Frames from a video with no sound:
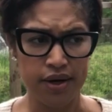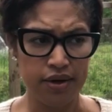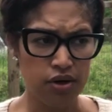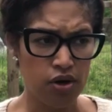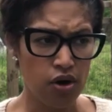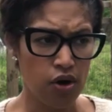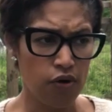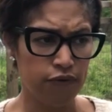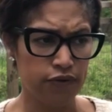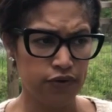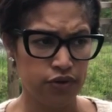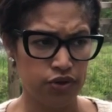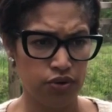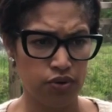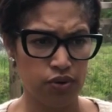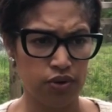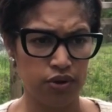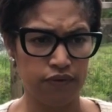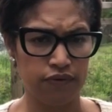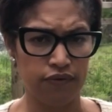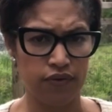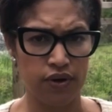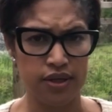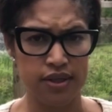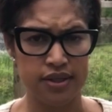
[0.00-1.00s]
I know for sure
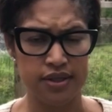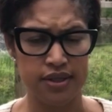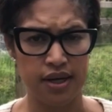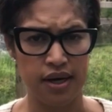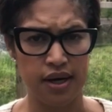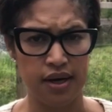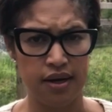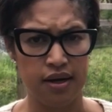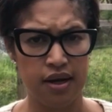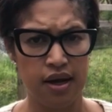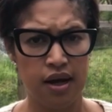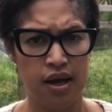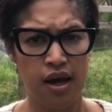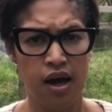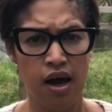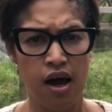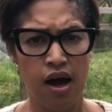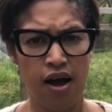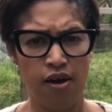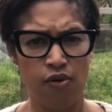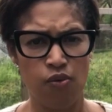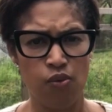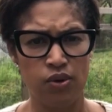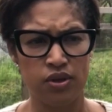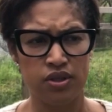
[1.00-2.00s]
on the front side
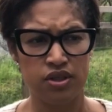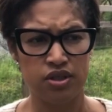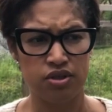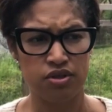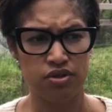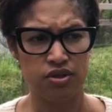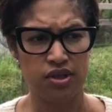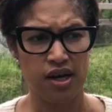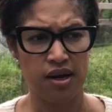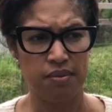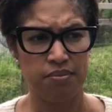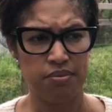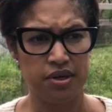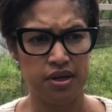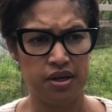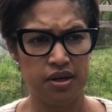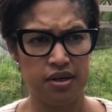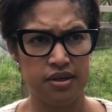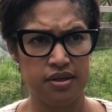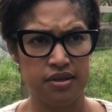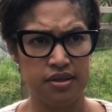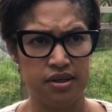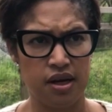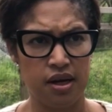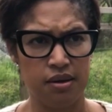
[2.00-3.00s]
I want to do that
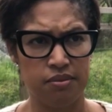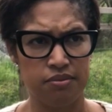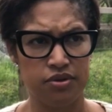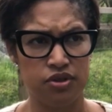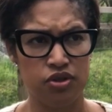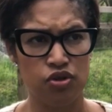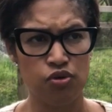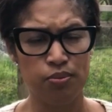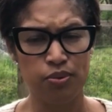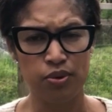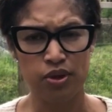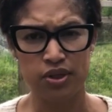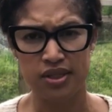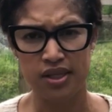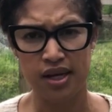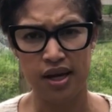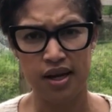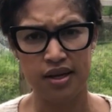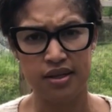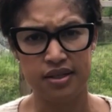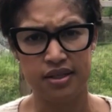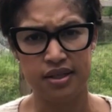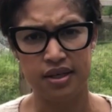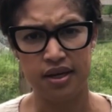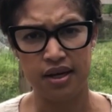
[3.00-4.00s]
because I'm super
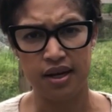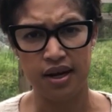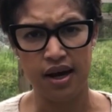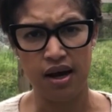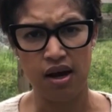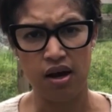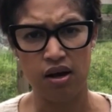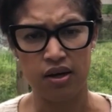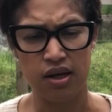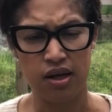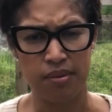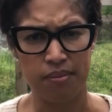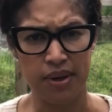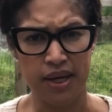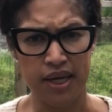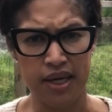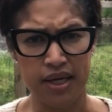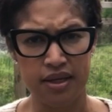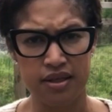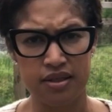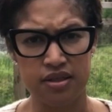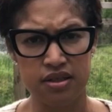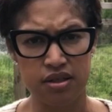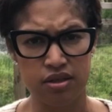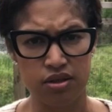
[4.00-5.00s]
excited to get out get my
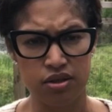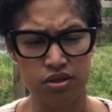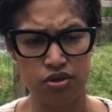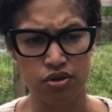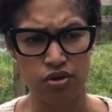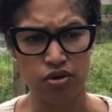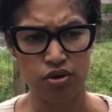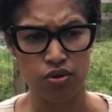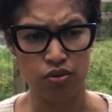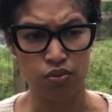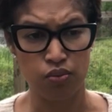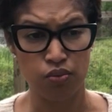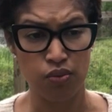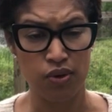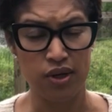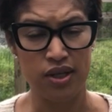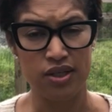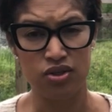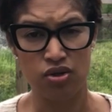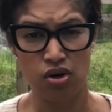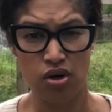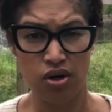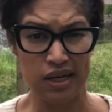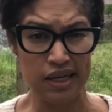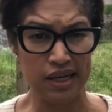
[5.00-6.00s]
hands in the dirt when
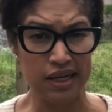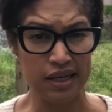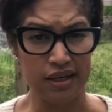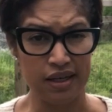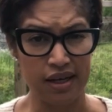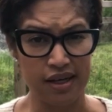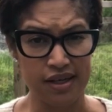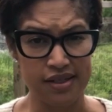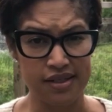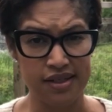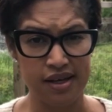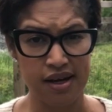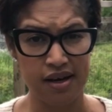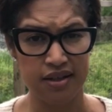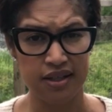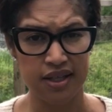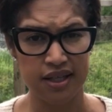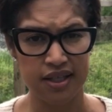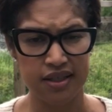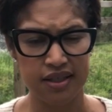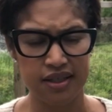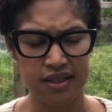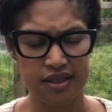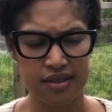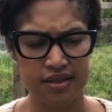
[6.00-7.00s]
it's starting to get nice out
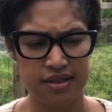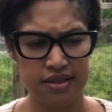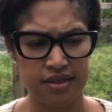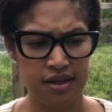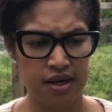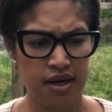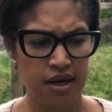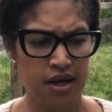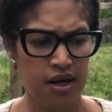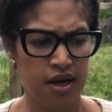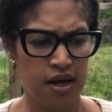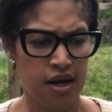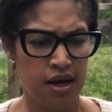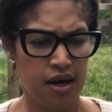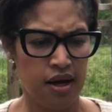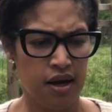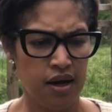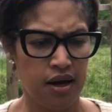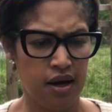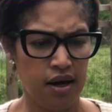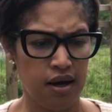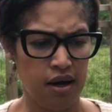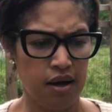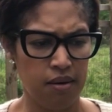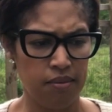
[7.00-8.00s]
like this
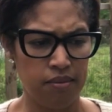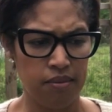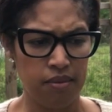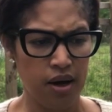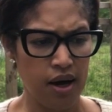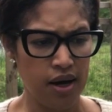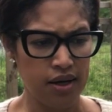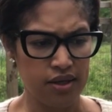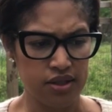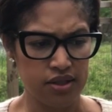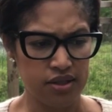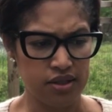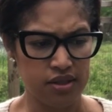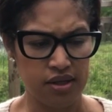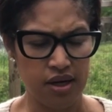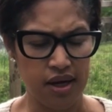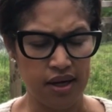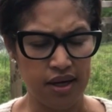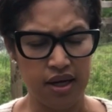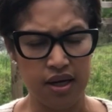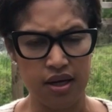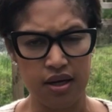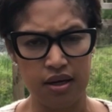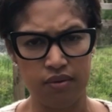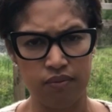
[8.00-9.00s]
um, I just
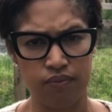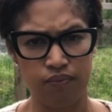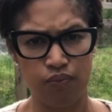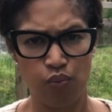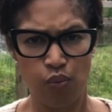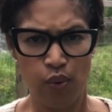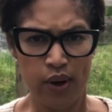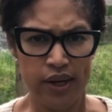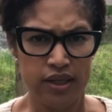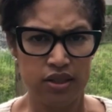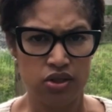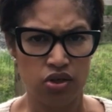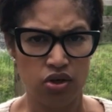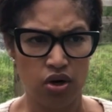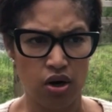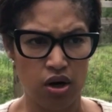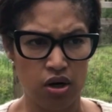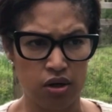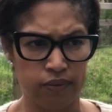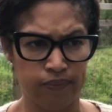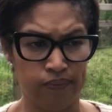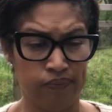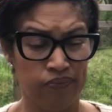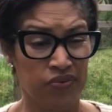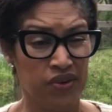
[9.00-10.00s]
I can't wait to
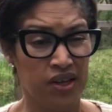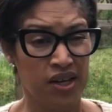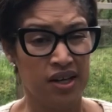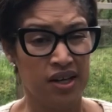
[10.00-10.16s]
garden